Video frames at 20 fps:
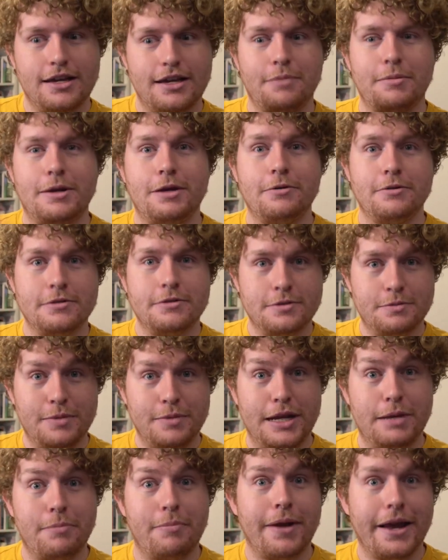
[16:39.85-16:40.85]
how many
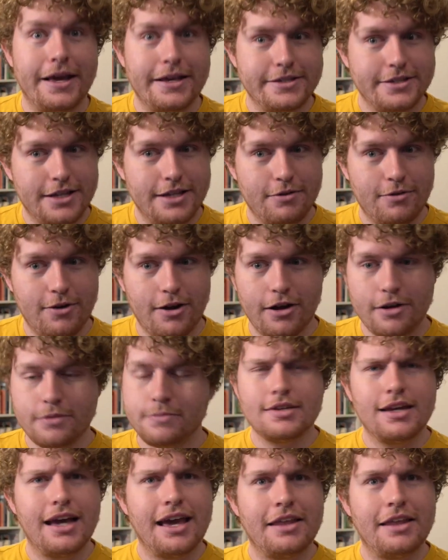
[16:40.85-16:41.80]
spinning plates there are.